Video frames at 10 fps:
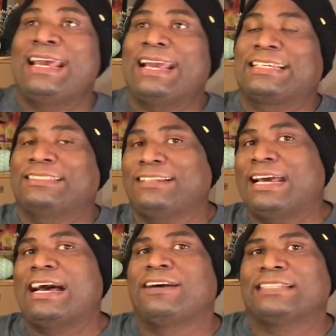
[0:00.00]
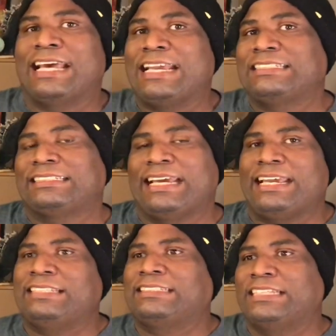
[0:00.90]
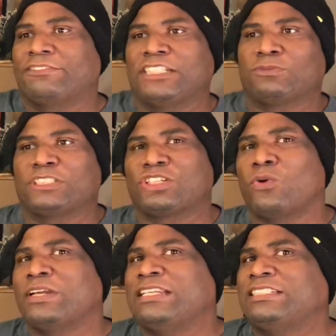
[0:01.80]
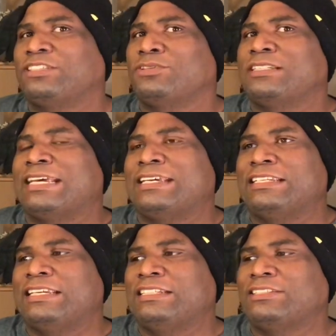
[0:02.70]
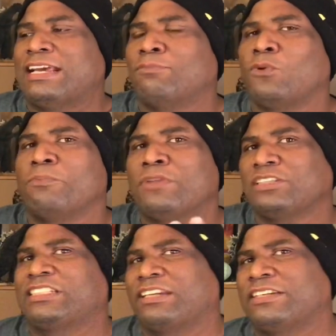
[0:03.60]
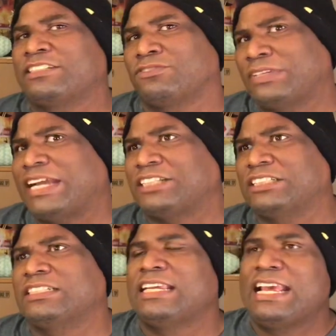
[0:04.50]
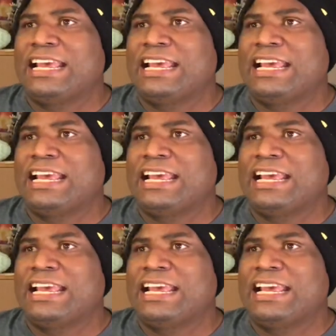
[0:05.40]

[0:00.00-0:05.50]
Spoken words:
And consider how the Heisei series was going into that more military direction,